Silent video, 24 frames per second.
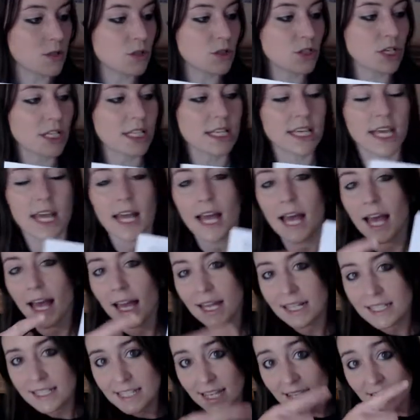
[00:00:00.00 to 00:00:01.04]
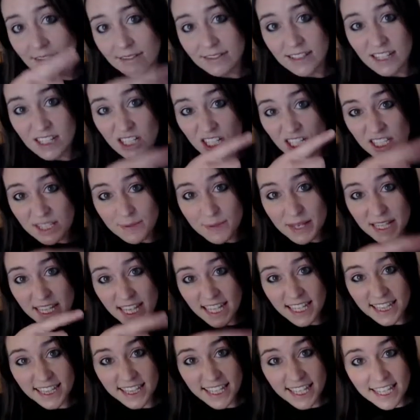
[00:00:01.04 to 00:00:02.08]
you're going to get a handout that looks a bit
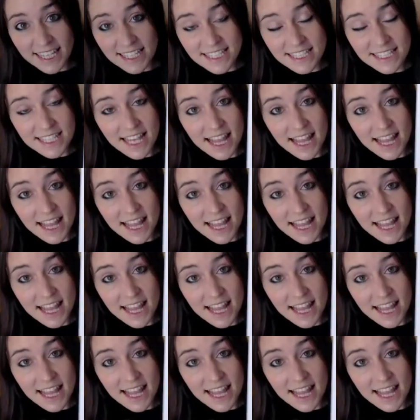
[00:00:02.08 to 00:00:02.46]
like this